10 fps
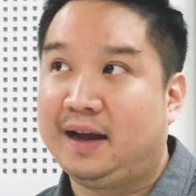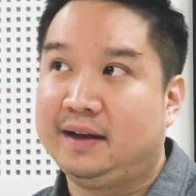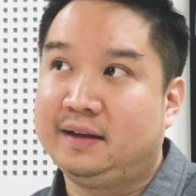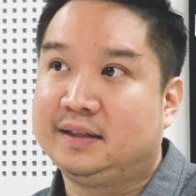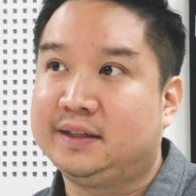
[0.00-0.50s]

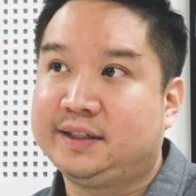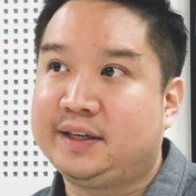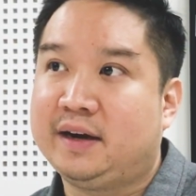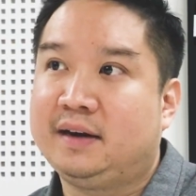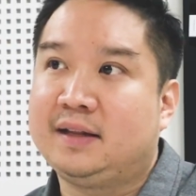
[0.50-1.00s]
I just
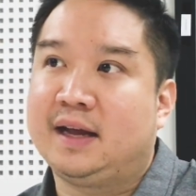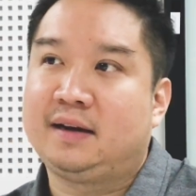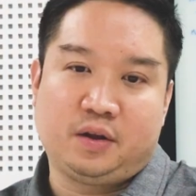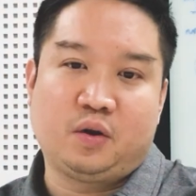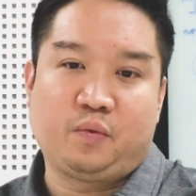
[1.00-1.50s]
shared
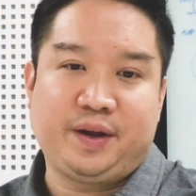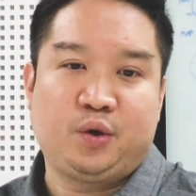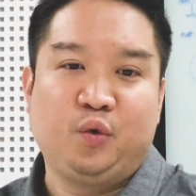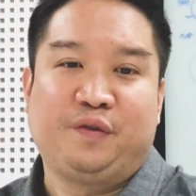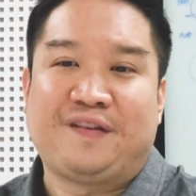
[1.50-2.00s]
that we
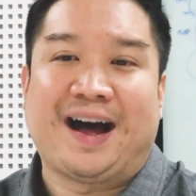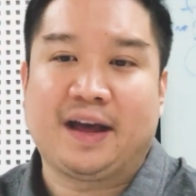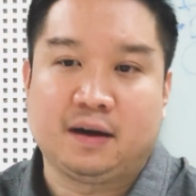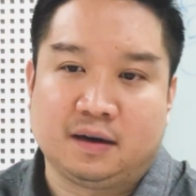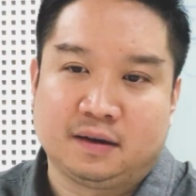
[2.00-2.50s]
do
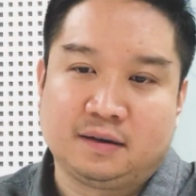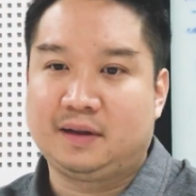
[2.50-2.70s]
fire